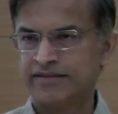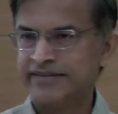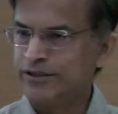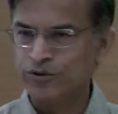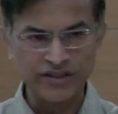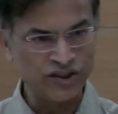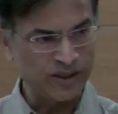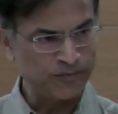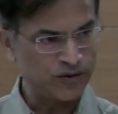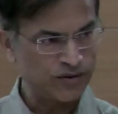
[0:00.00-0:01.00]
they took the
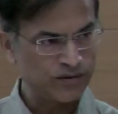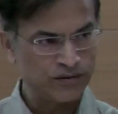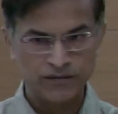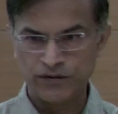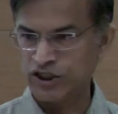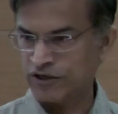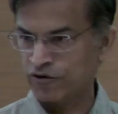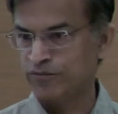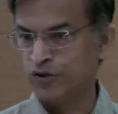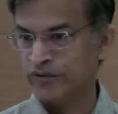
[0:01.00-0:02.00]
chips, which are
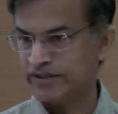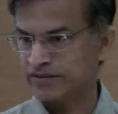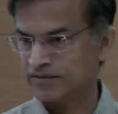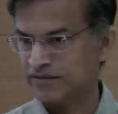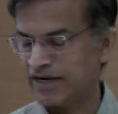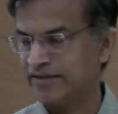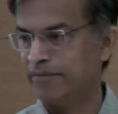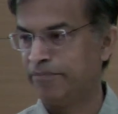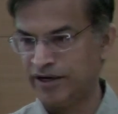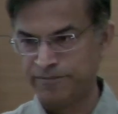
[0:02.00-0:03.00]
from US, and they
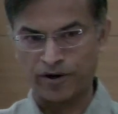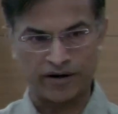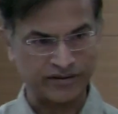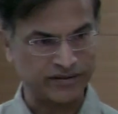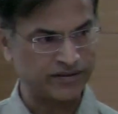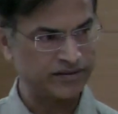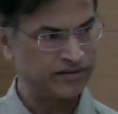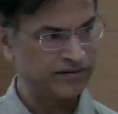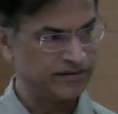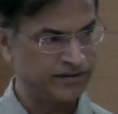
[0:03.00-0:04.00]
built products.
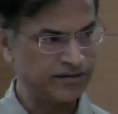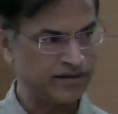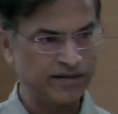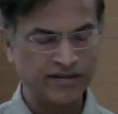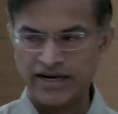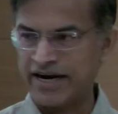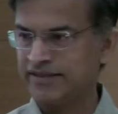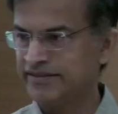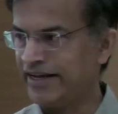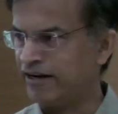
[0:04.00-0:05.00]
Huh?
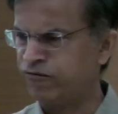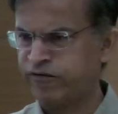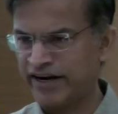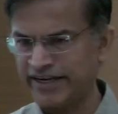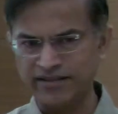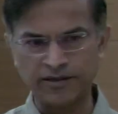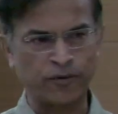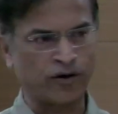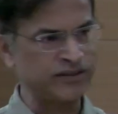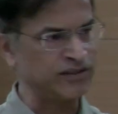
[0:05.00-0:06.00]
And they refined the
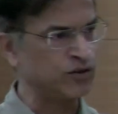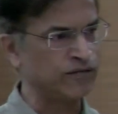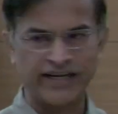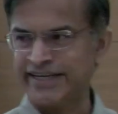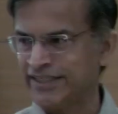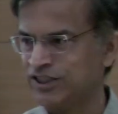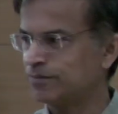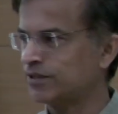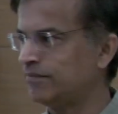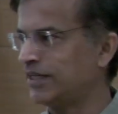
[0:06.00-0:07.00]
process of taking
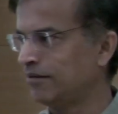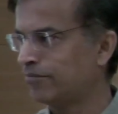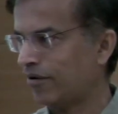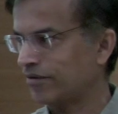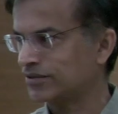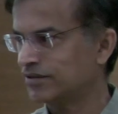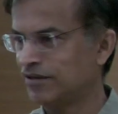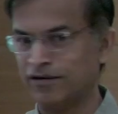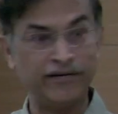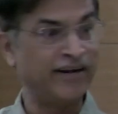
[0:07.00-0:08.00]
chips and making products
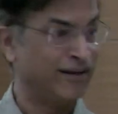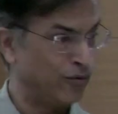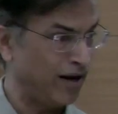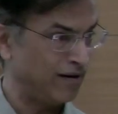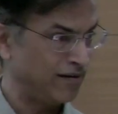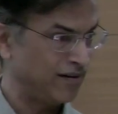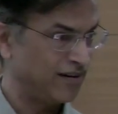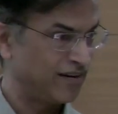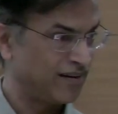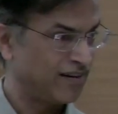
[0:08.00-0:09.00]
really well,
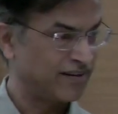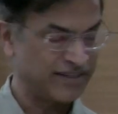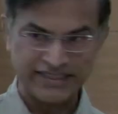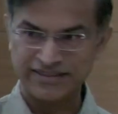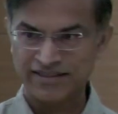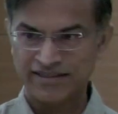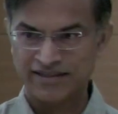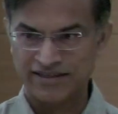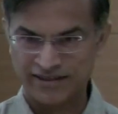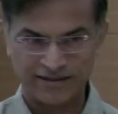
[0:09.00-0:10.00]
correct?
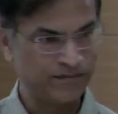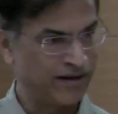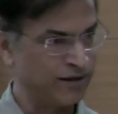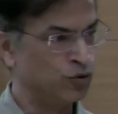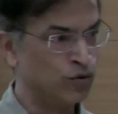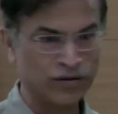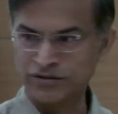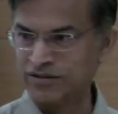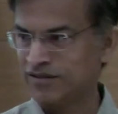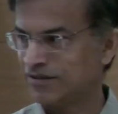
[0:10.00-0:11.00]
And who
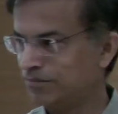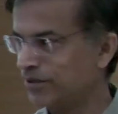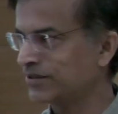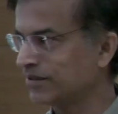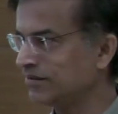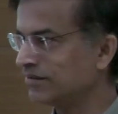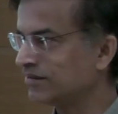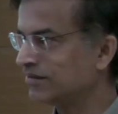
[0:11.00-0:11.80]
was the person?